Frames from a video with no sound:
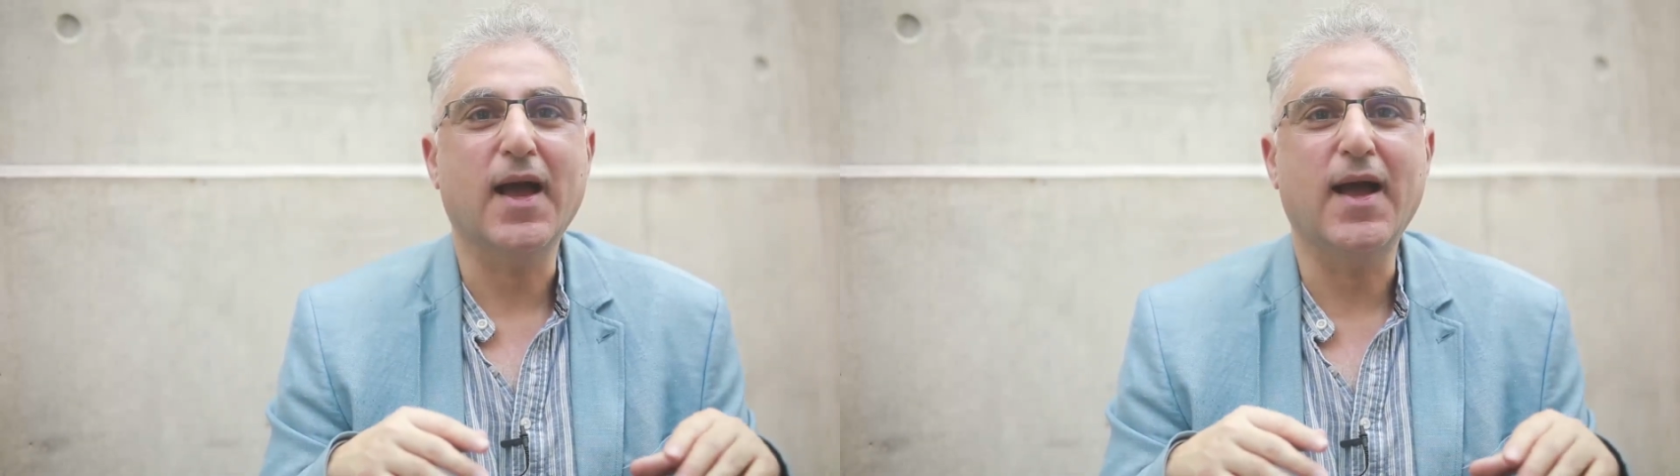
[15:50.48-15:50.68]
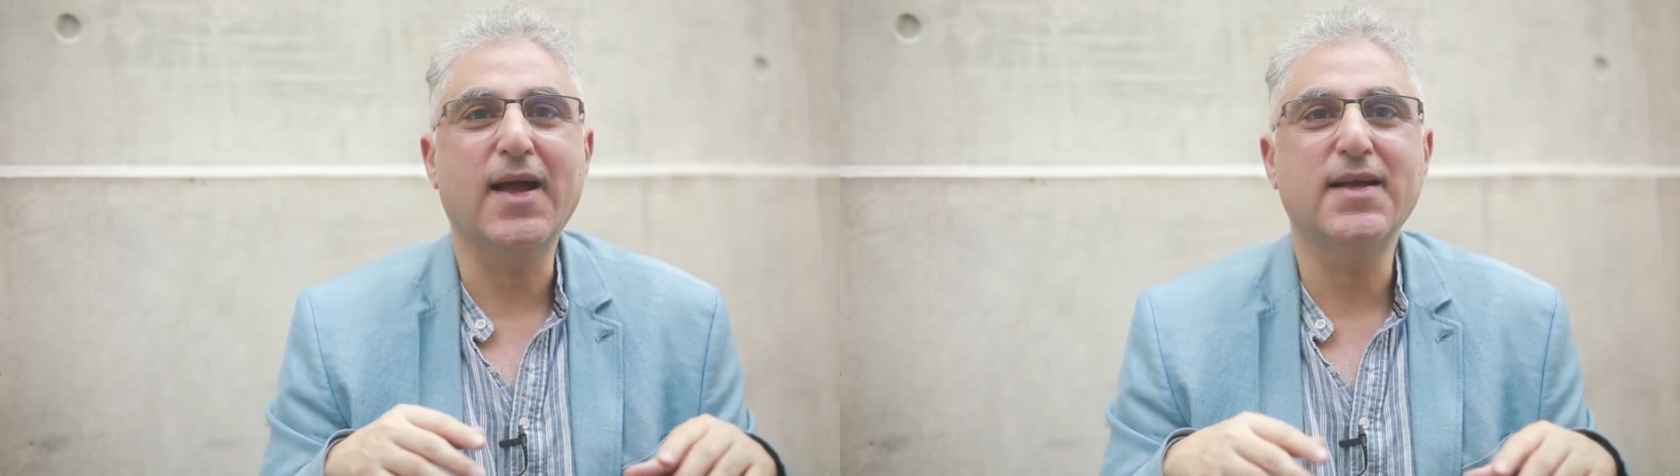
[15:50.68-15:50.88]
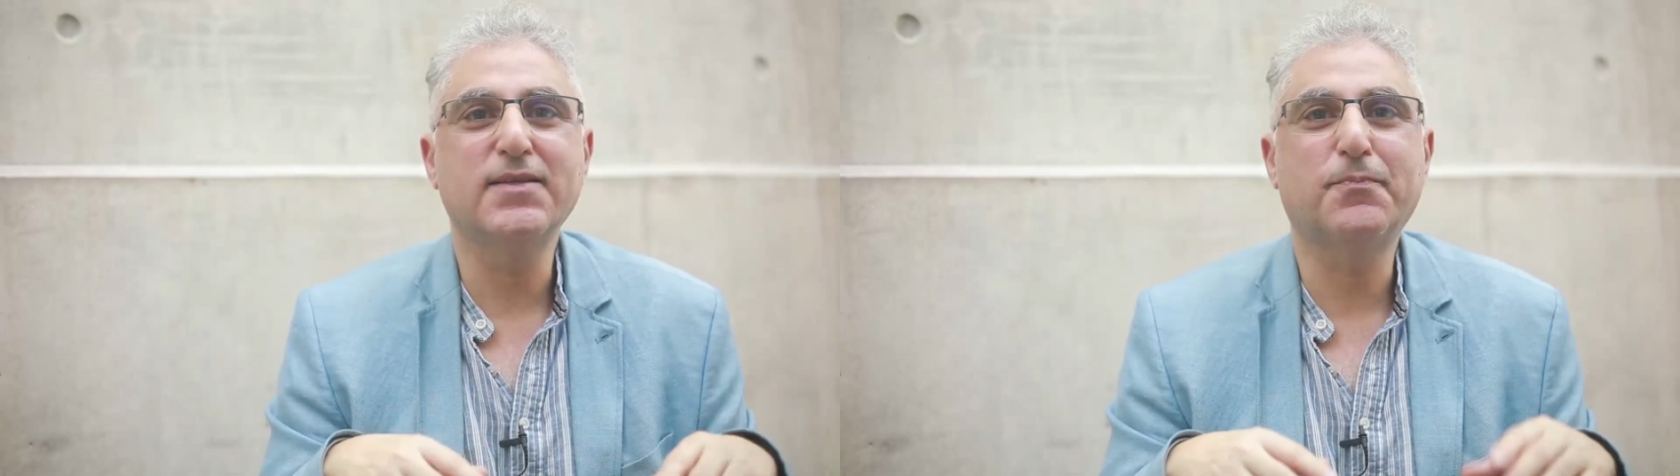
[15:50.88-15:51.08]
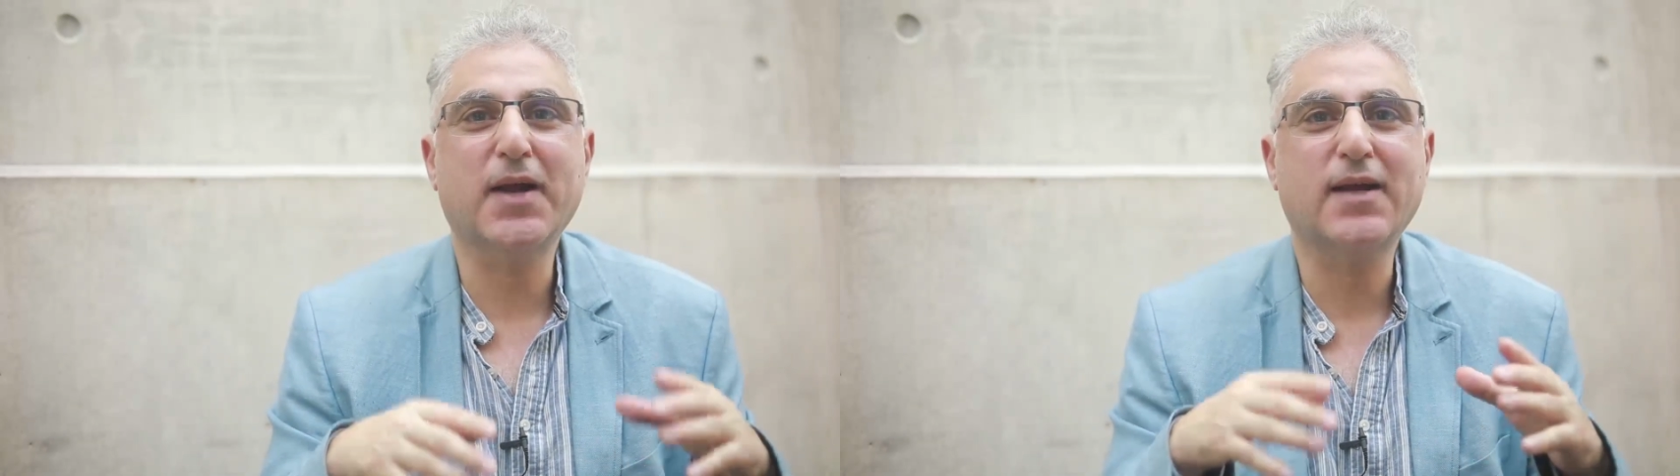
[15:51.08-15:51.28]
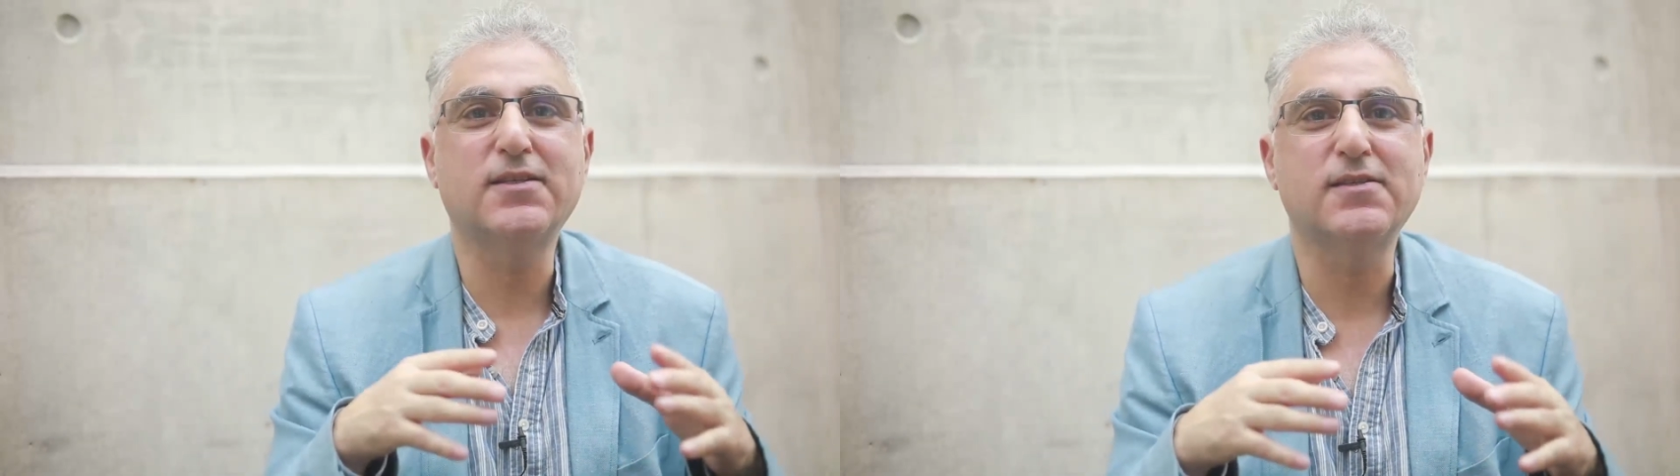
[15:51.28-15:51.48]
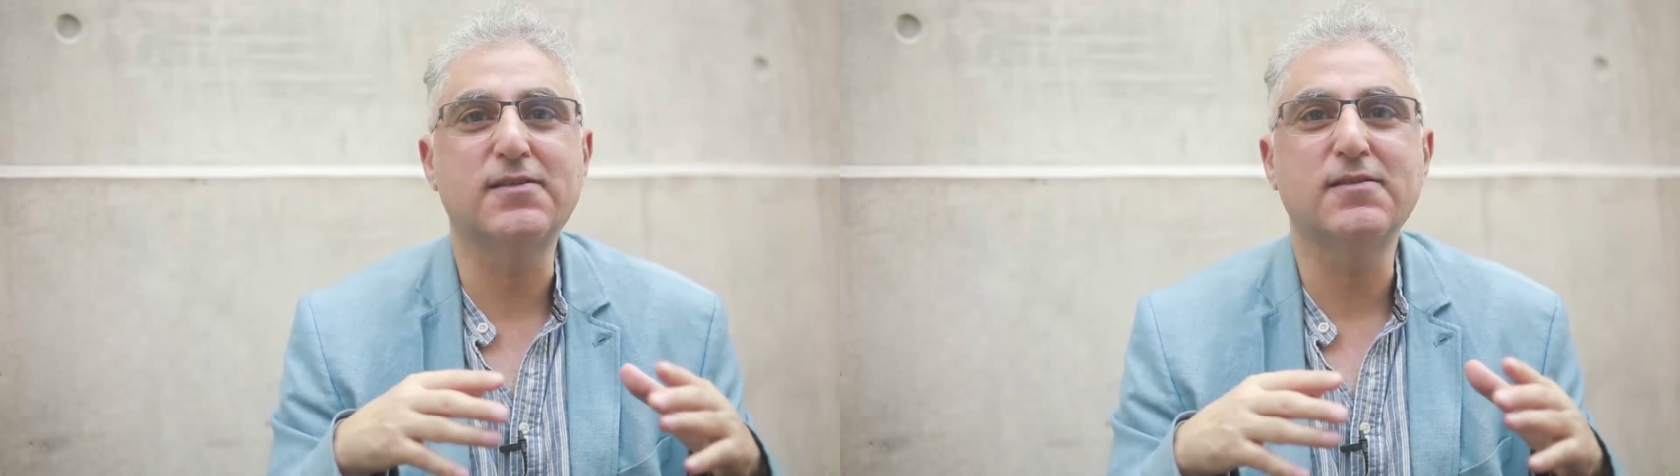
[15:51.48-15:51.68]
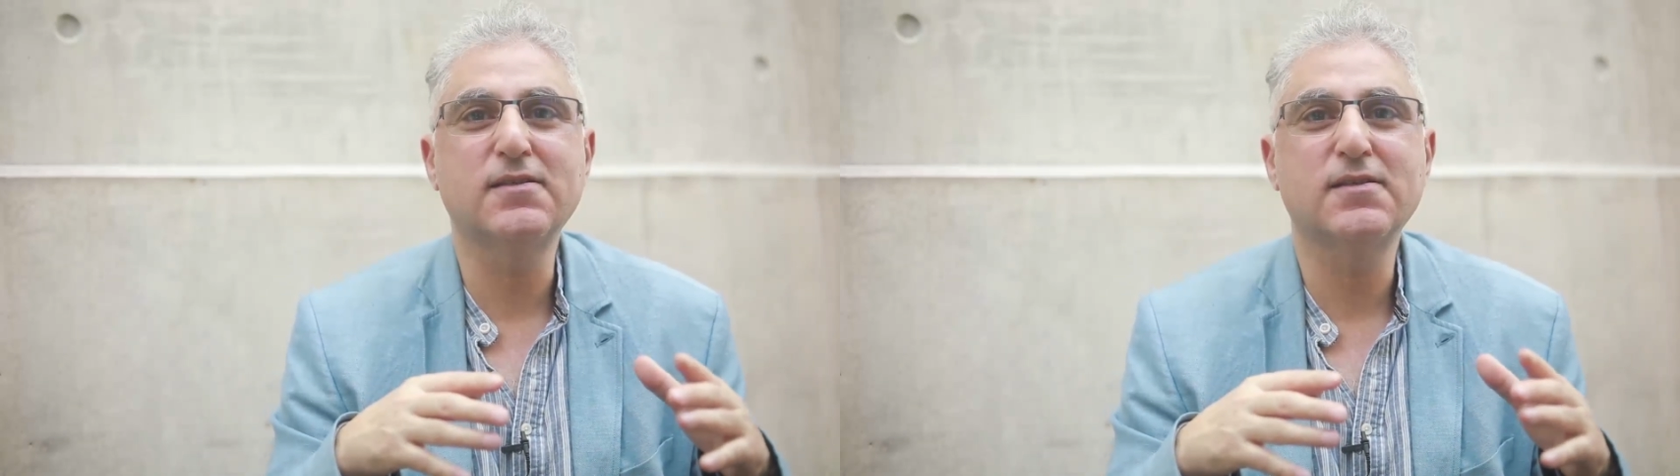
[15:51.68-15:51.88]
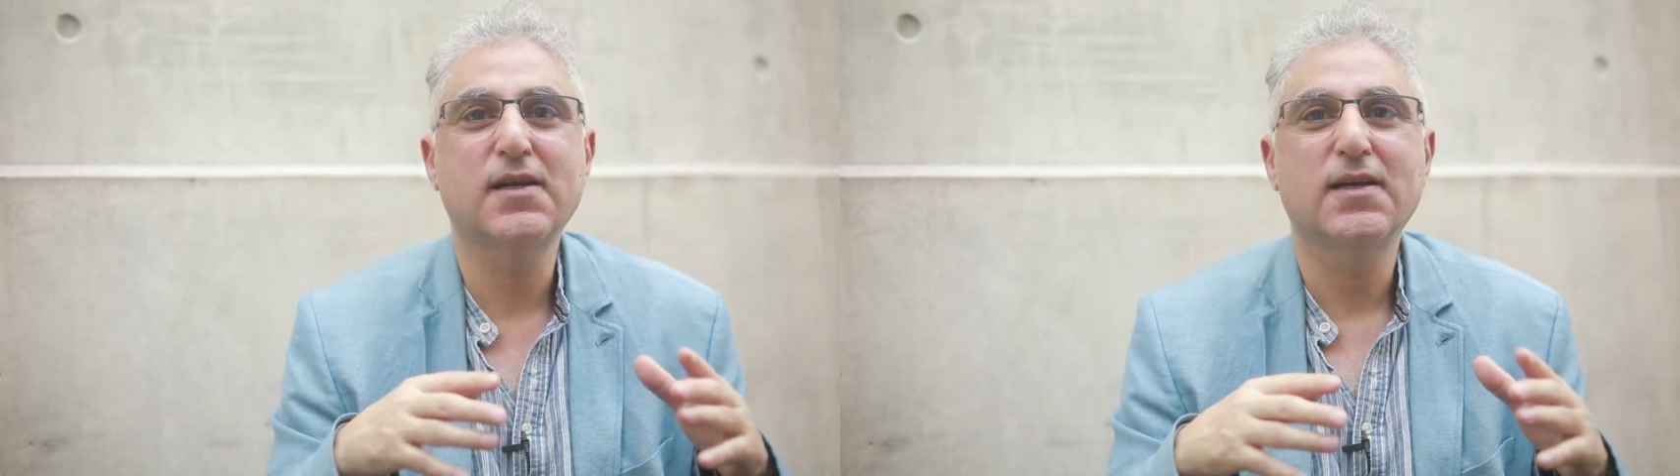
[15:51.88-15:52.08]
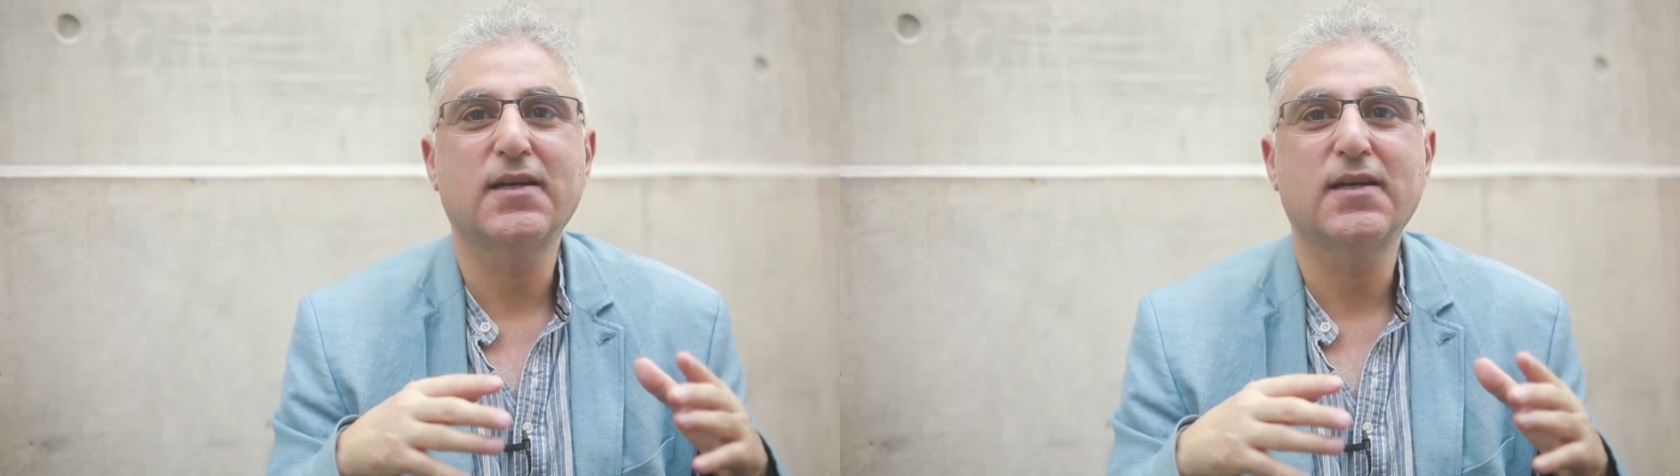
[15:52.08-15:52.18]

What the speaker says: and practices